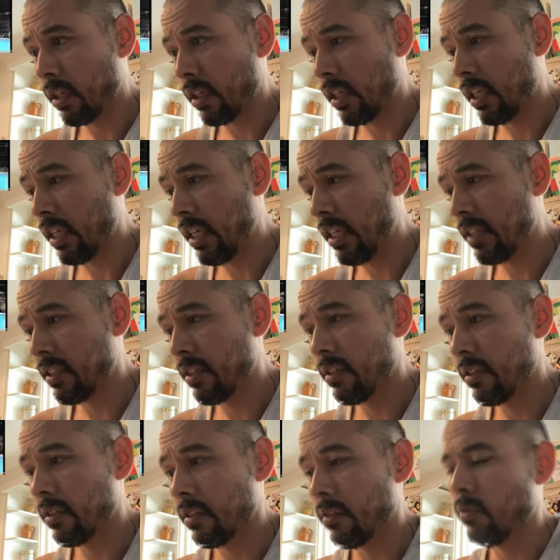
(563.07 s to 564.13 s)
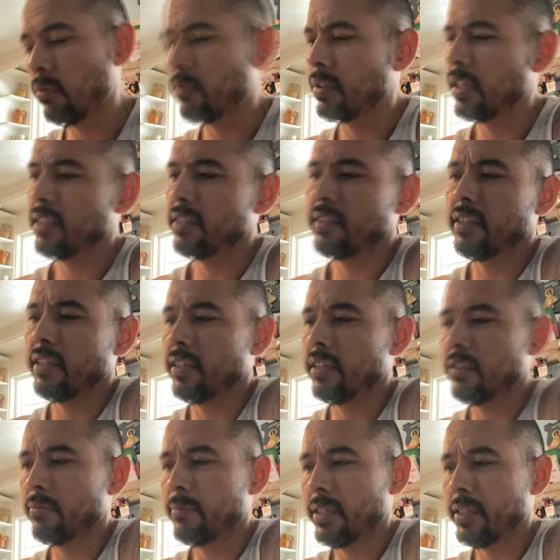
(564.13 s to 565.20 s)
Heat. Oh, that's the
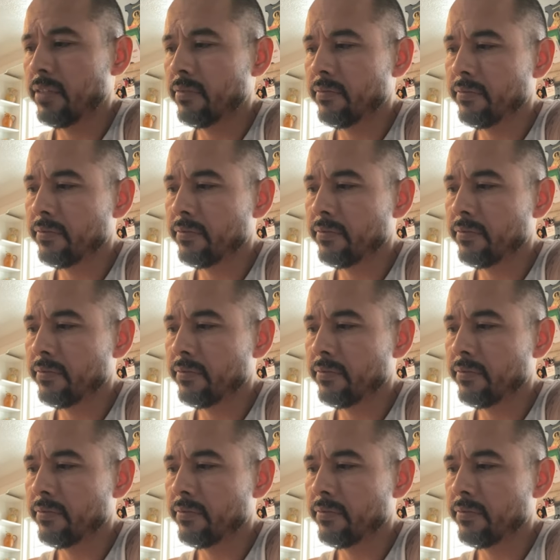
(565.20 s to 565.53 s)
end, man.